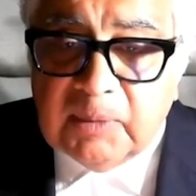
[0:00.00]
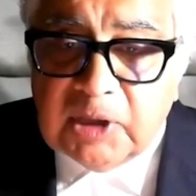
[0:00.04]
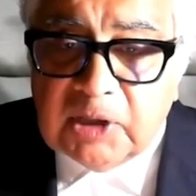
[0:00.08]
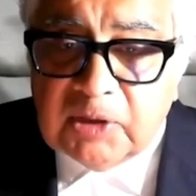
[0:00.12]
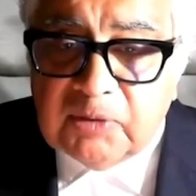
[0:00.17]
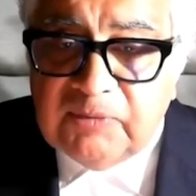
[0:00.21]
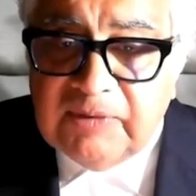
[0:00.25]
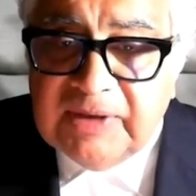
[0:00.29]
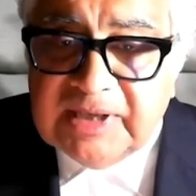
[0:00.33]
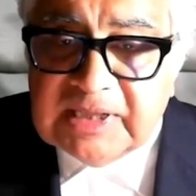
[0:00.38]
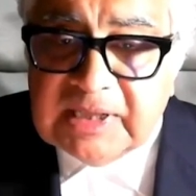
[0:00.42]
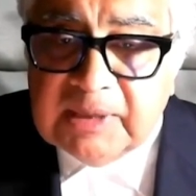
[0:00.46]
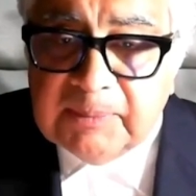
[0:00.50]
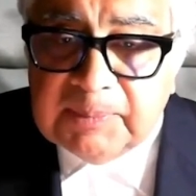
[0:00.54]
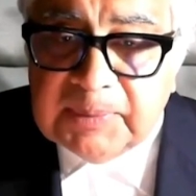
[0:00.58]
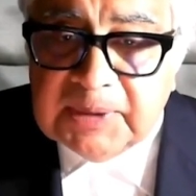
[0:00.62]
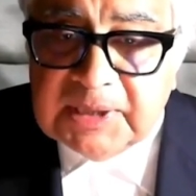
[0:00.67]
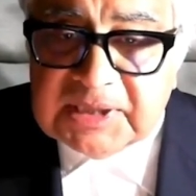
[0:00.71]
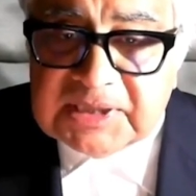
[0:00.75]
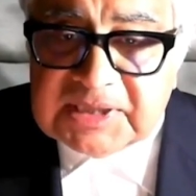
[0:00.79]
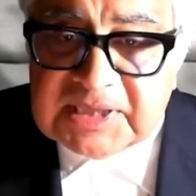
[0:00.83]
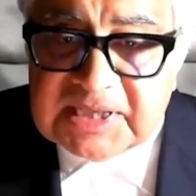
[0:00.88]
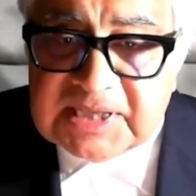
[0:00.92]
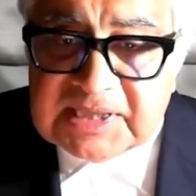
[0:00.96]
Now, my lord, when the
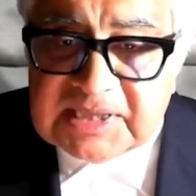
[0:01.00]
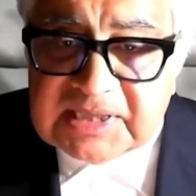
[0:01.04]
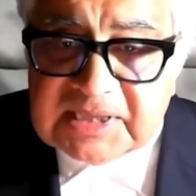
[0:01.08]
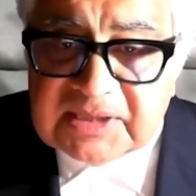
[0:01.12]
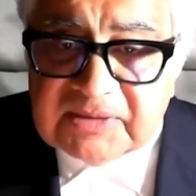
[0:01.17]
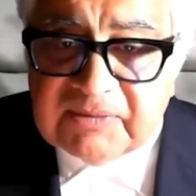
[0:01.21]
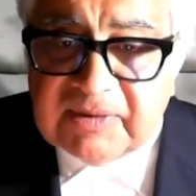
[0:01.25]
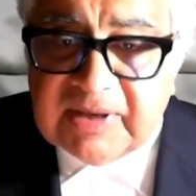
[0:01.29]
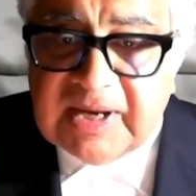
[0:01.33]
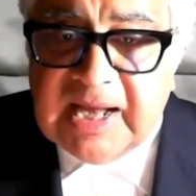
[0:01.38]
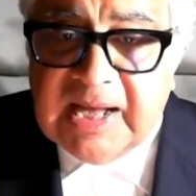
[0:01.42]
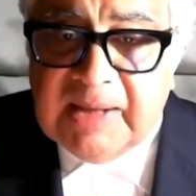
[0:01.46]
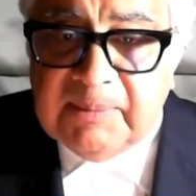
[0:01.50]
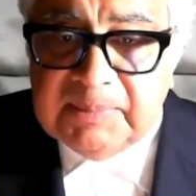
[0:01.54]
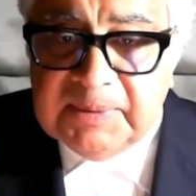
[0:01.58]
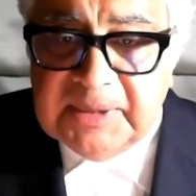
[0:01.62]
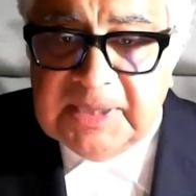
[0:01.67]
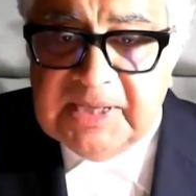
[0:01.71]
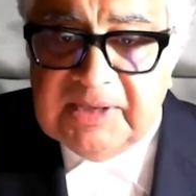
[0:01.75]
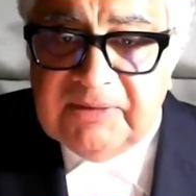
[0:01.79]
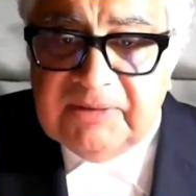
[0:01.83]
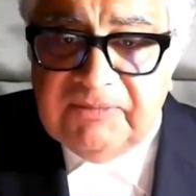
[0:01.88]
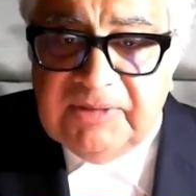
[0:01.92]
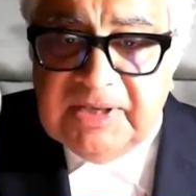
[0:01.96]
purchases were
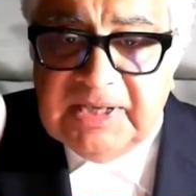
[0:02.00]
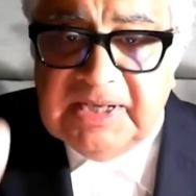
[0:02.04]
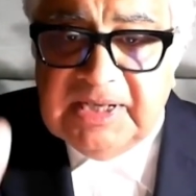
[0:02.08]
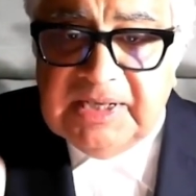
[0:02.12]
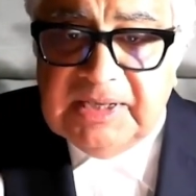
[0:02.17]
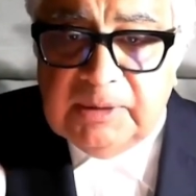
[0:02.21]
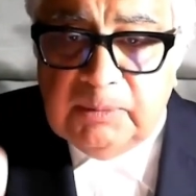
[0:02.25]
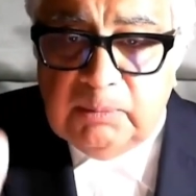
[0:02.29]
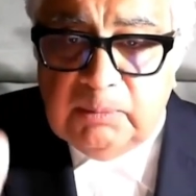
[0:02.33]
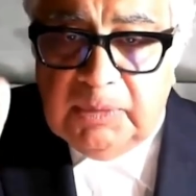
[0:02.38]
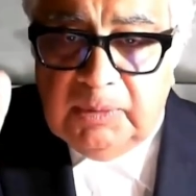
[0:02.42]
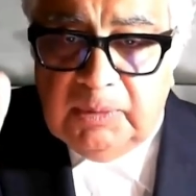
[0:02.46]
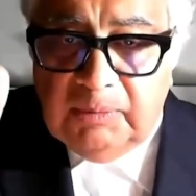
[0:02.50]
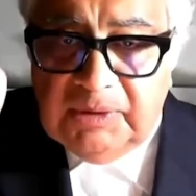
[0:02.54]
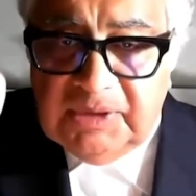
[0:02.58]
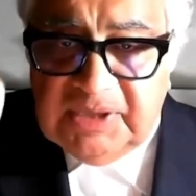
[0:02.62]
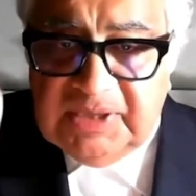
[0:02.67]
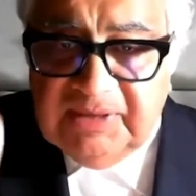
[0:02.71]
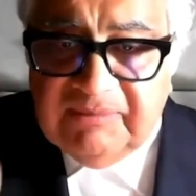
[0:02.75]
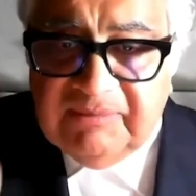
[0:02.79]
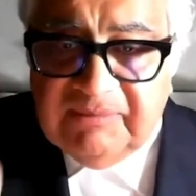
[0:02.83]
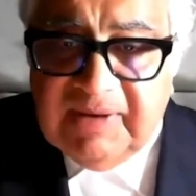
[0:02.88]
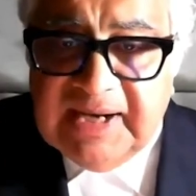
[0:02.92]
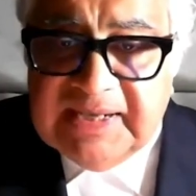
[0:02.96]
happening, we
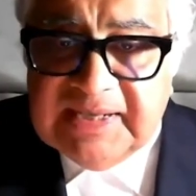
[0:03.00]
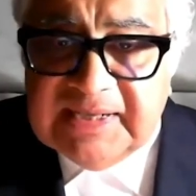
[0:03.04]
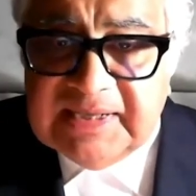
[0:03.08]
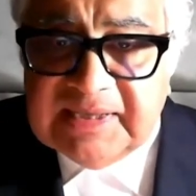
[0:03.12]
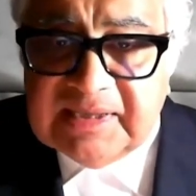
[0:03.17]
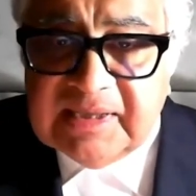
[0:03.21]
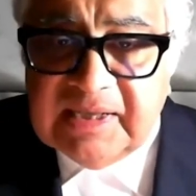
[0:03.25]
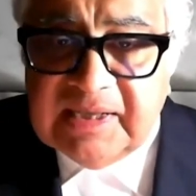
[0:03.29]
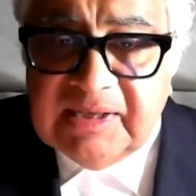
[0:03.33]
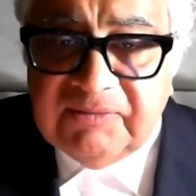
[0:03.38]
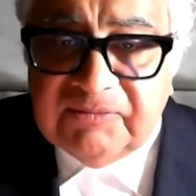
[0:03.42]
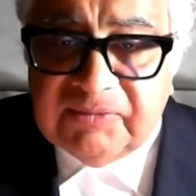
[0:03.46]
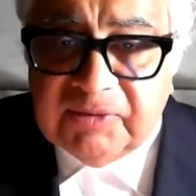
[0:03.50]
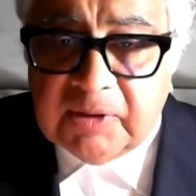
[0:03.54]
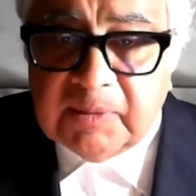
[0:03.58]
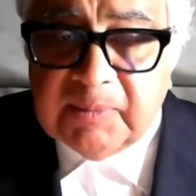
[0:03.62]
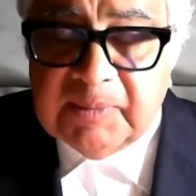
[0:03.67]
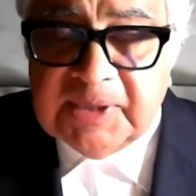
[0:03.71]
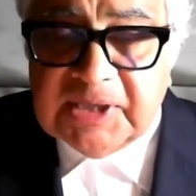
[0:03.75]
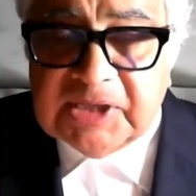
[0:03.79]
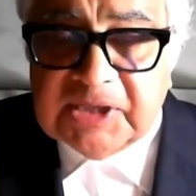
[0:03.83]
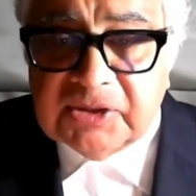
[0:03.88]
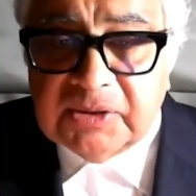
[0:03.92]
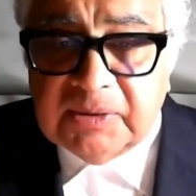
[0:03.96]
divided the
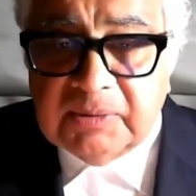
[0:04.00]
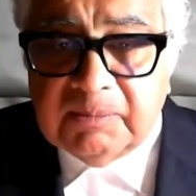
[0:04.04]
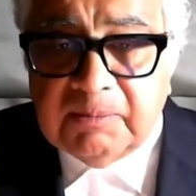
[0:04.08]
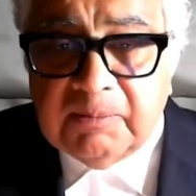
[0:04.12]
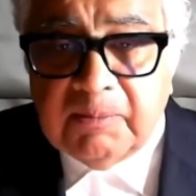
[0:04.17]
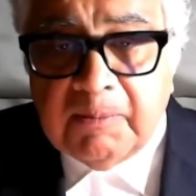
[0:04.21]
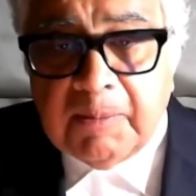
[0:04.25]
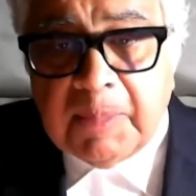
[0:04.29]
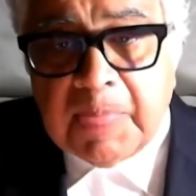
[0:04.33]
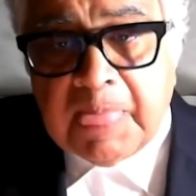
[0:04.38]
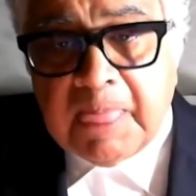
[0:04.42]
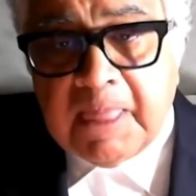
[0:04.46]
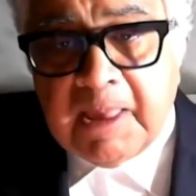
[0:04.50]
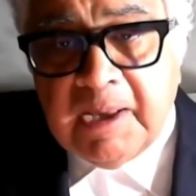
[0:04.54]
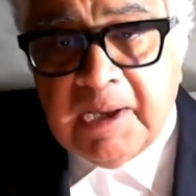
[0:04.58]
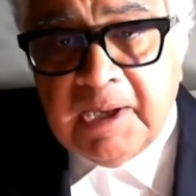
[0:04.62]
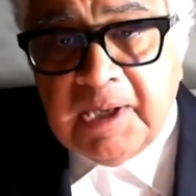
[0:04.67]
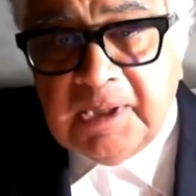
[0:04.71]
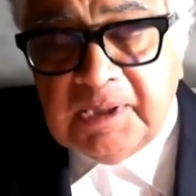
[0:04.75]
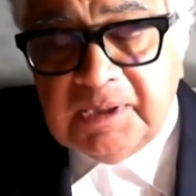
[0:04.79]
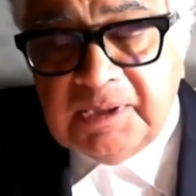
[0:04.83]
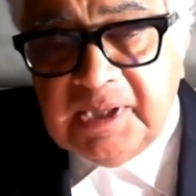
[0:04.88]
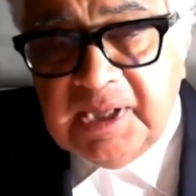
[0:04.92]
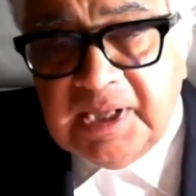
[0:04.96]
information.
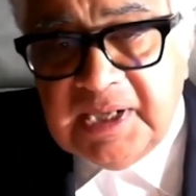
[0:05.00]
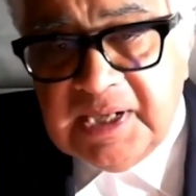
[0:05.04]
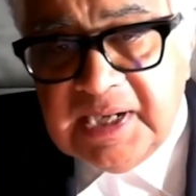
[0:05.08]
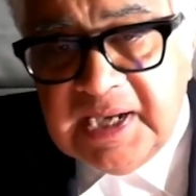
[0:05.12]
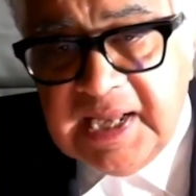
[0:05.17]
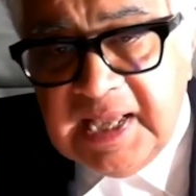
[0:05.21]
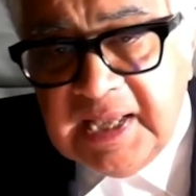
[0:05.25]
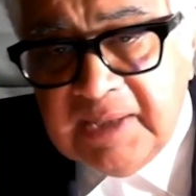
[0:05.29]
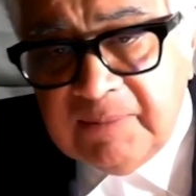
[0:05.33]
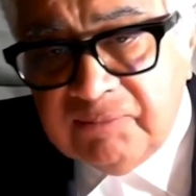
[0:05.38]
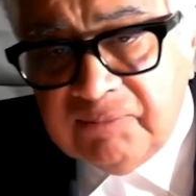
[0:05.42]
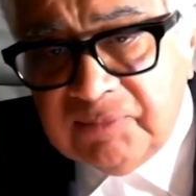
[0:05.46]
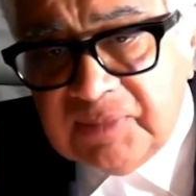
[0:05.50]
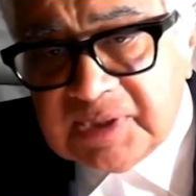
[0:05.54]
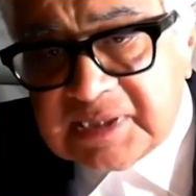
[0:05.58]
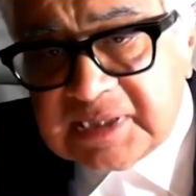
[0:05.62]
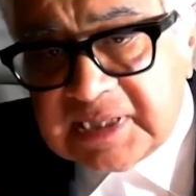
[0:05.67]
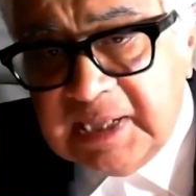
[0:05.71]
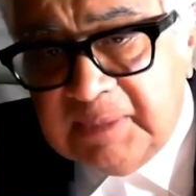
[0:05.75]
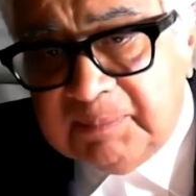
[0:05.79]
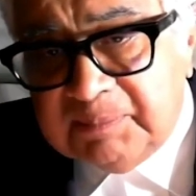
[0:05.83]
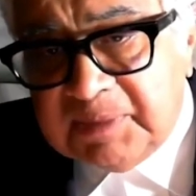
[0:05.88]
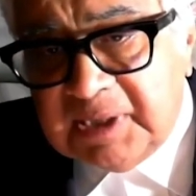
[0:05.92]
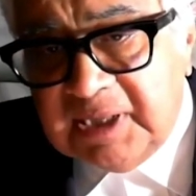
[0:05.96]
The name
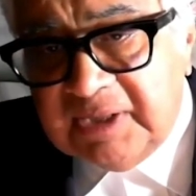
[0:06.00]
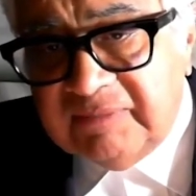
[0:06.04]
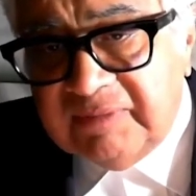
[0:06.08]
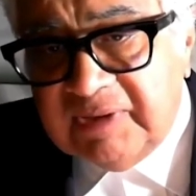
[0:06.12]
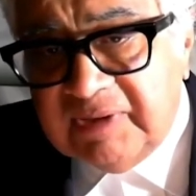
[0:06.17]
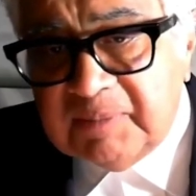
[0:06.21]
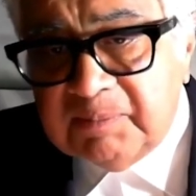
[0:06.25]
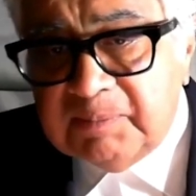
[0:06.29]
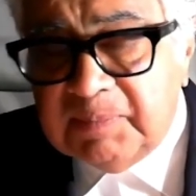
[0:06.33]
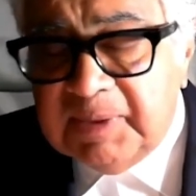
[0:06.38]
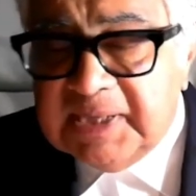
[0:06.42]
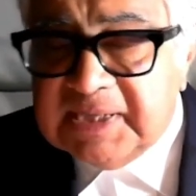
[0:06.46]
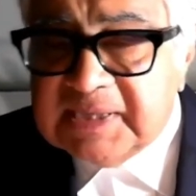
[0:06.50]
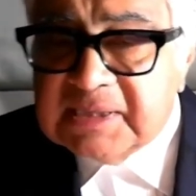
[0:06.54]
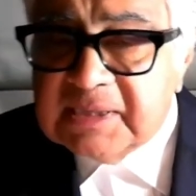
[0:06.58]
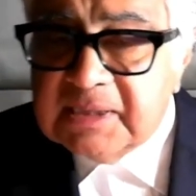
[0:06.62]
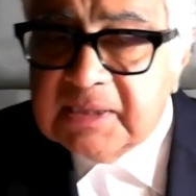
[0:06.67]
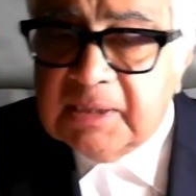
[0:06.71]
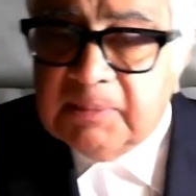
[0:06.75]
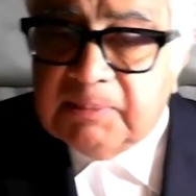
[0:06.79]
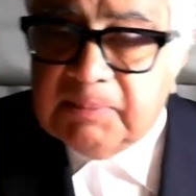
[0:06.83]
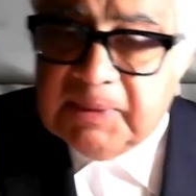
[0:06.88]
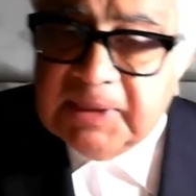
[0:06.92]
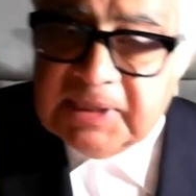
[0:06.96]
is kept at one
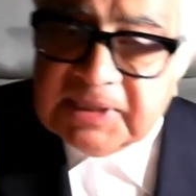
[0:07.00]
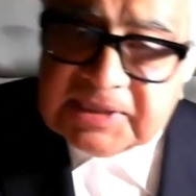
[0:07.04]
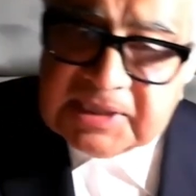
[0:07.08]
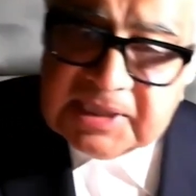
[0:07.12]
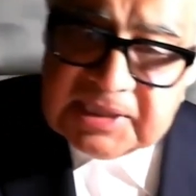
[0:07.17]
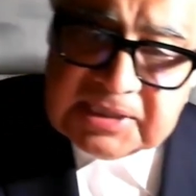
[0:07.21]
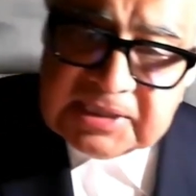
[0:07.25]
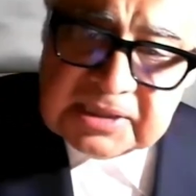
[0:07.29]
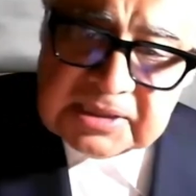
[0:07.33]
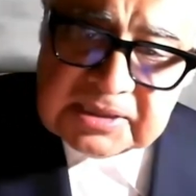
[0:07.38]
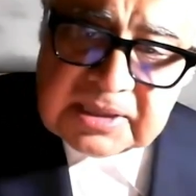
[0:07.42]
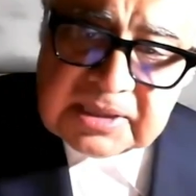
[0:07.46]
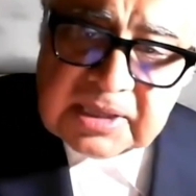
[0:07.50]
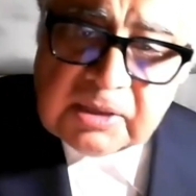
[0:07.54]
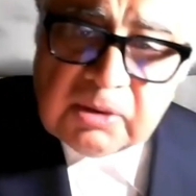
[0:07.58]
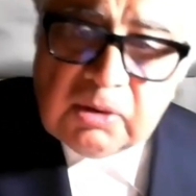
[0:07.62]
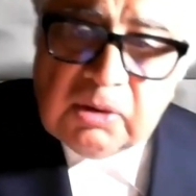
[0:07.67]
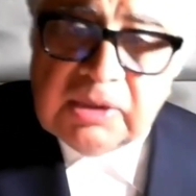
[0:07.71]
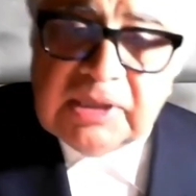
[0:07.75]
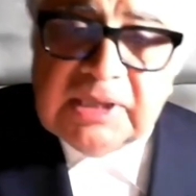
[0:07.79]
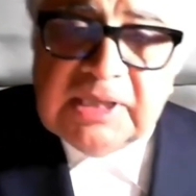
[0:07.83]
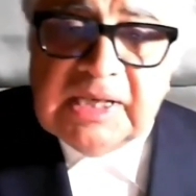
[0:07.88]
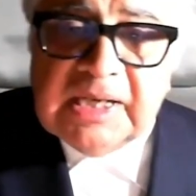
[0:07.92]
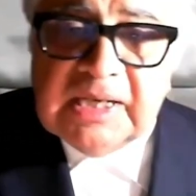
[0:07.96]
place and the purchase is
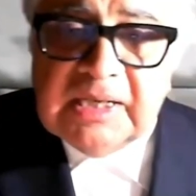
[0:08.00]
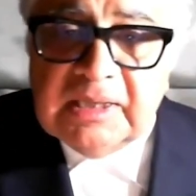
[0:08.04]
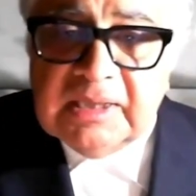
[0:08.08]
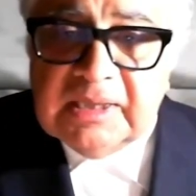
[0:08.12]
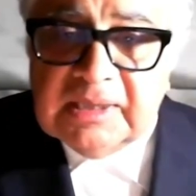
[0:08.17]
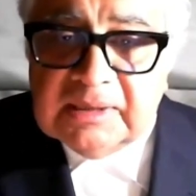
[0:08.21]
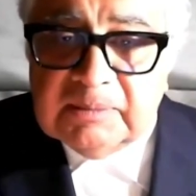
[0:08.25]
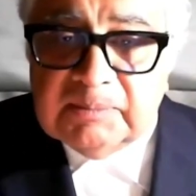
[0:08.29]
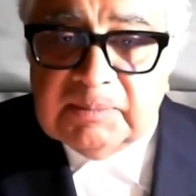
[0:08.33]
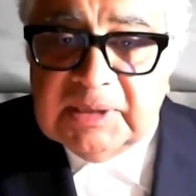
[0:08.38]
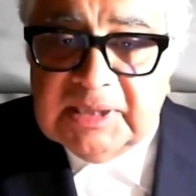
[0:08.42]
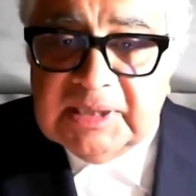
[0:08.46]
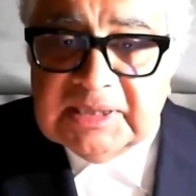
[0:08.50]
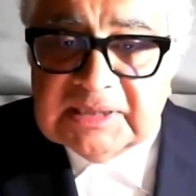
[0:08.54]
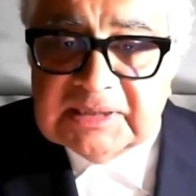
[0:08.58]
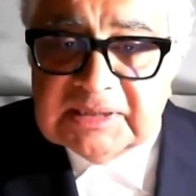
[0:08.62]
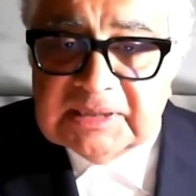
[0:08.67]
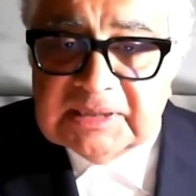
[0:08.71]
recorded at another place.